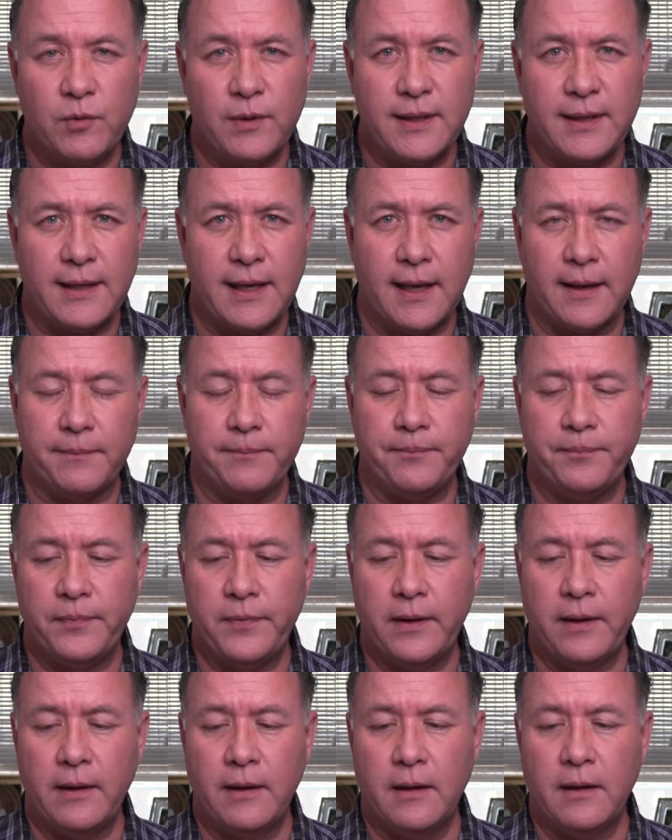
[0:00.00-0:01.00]
weekend
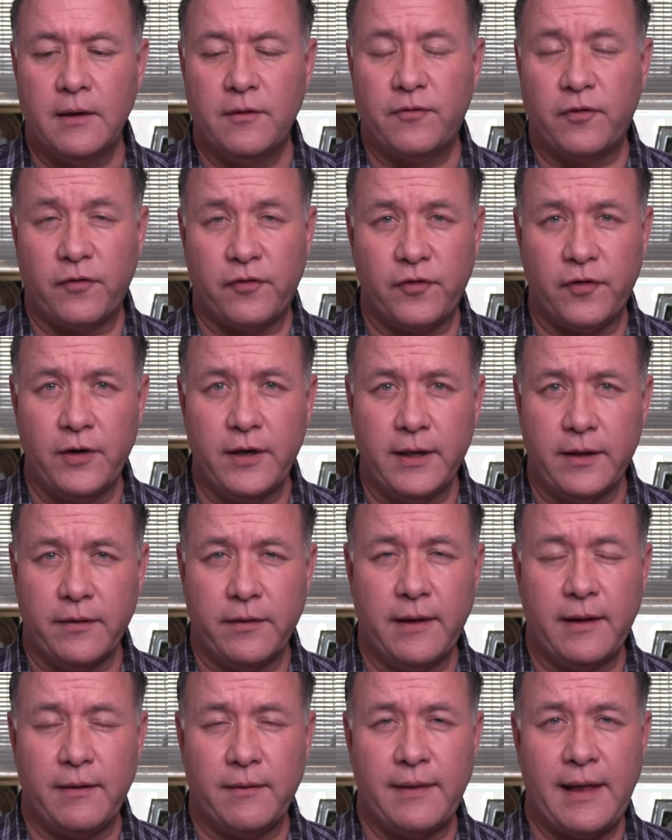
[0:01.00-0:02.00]
for free.
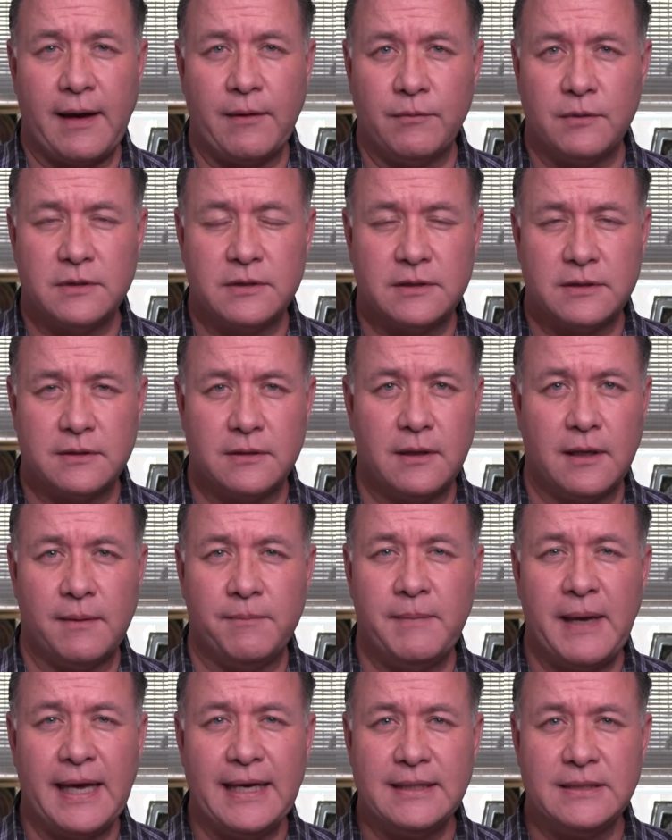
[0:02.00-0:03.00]
That was
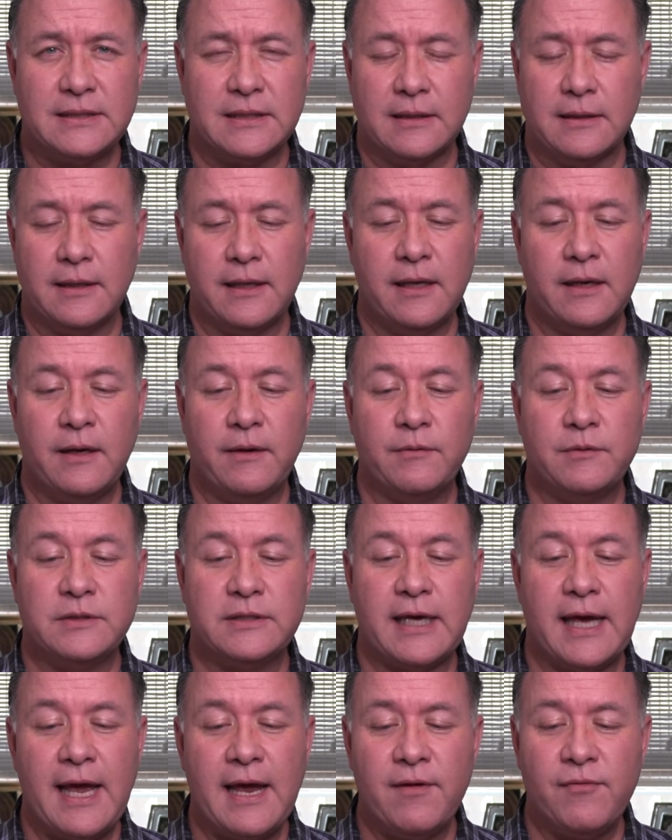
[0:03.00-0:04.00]
amazing. And it was
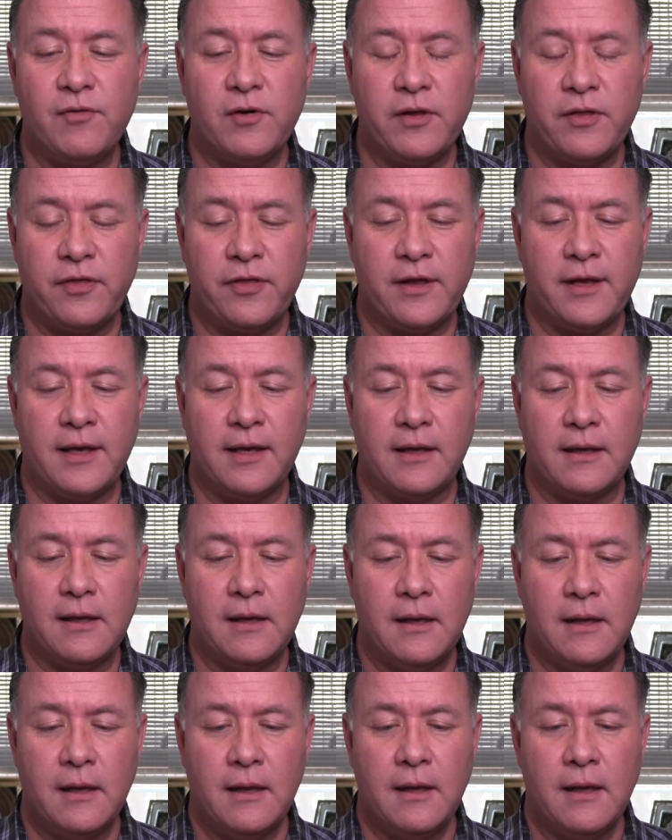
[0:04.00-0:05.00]
everything
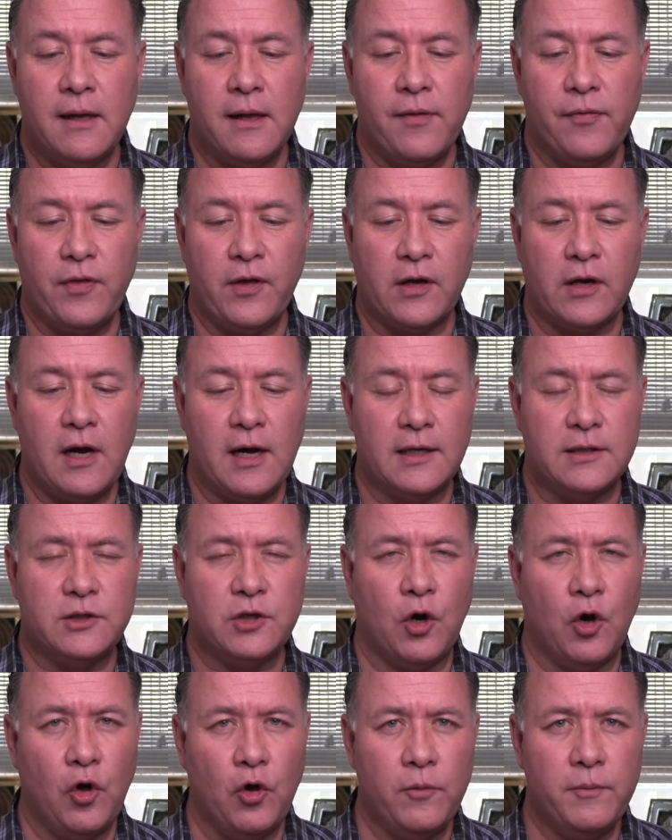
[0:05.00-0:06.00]
that God
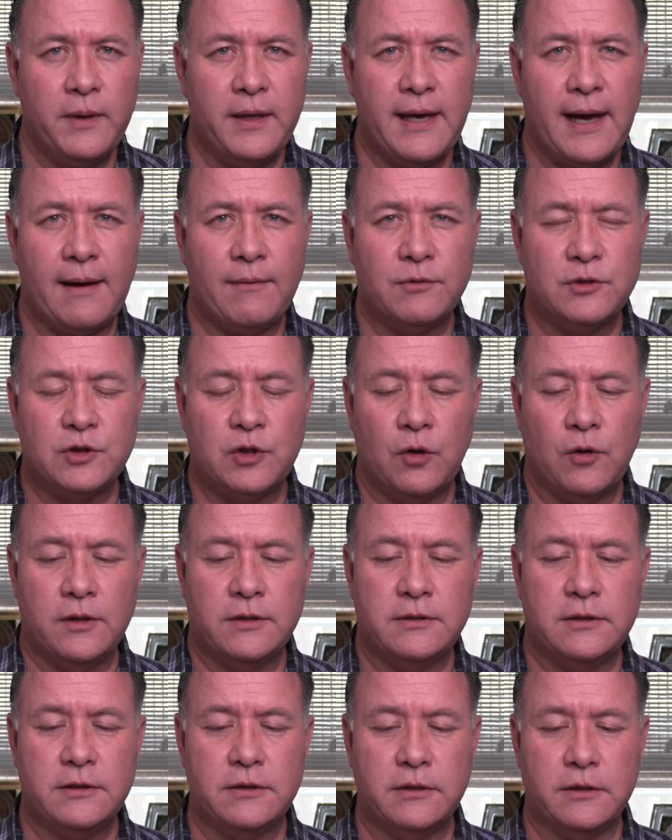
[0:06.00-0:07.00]
told me I was
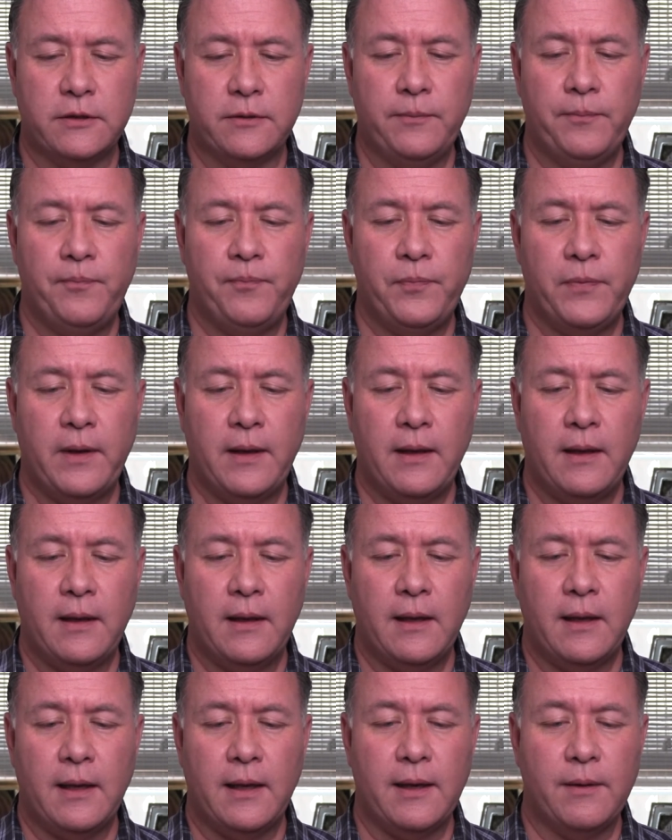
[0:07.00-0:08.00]
going to do.
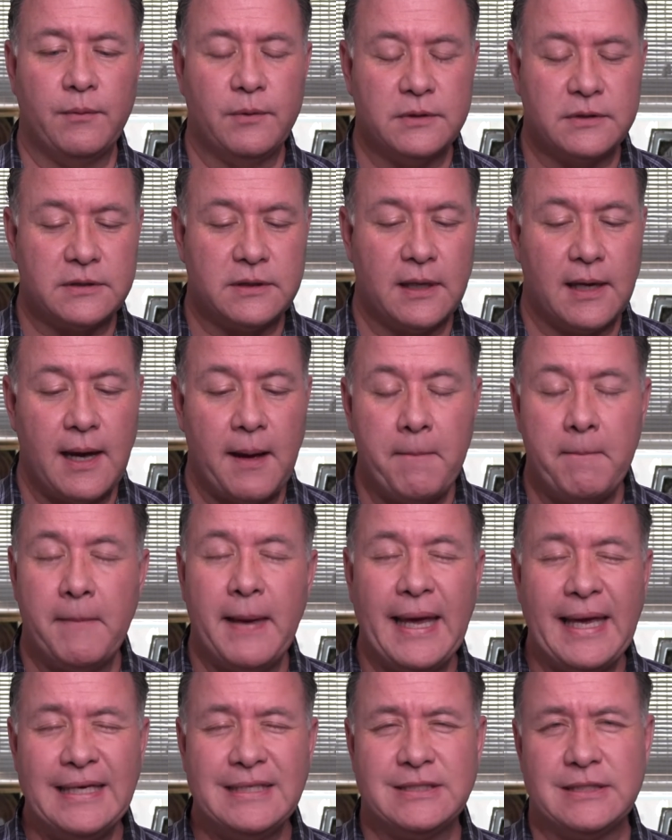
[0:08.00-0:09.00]
It was
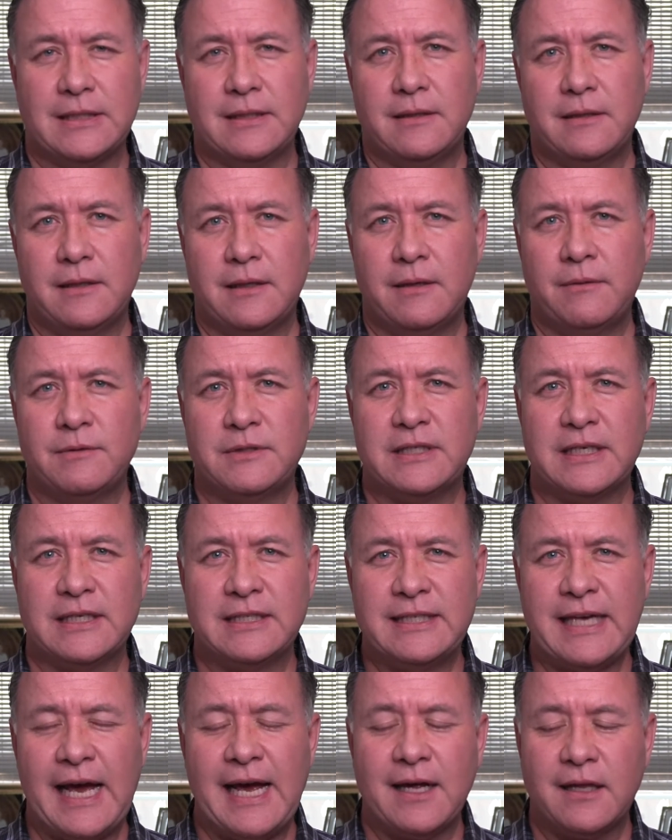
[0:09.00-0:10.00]
amazing. It was
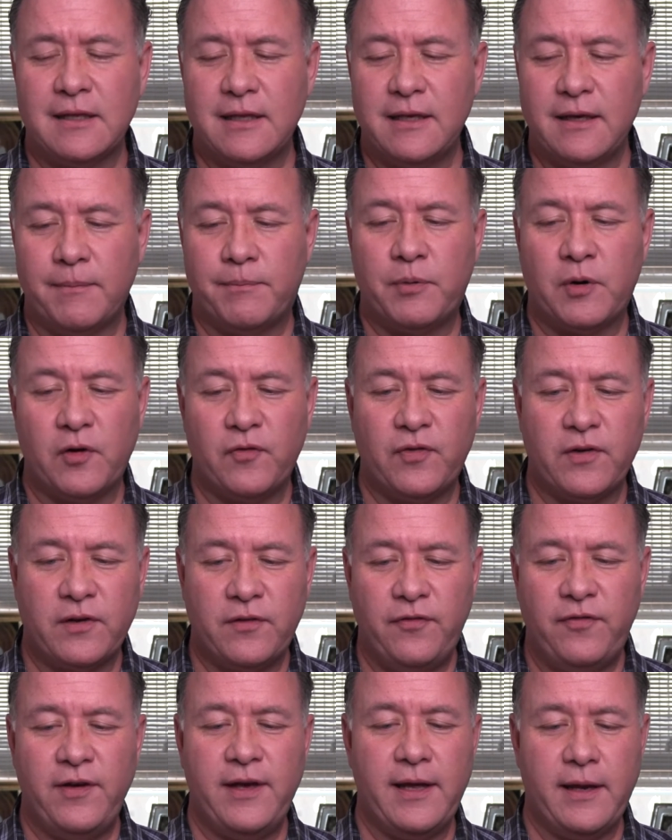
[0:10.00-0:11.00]
exactly a perfect
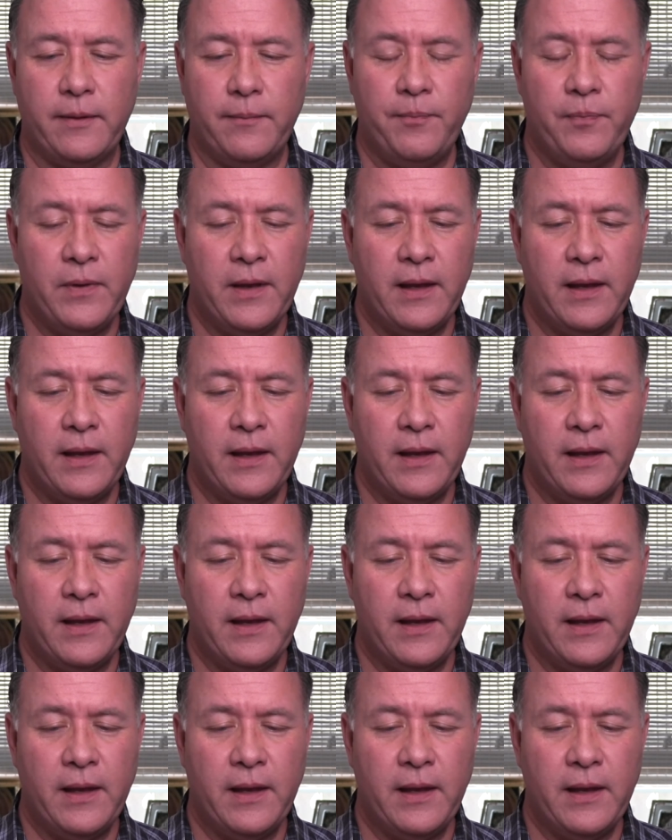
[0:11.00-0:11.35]
fit.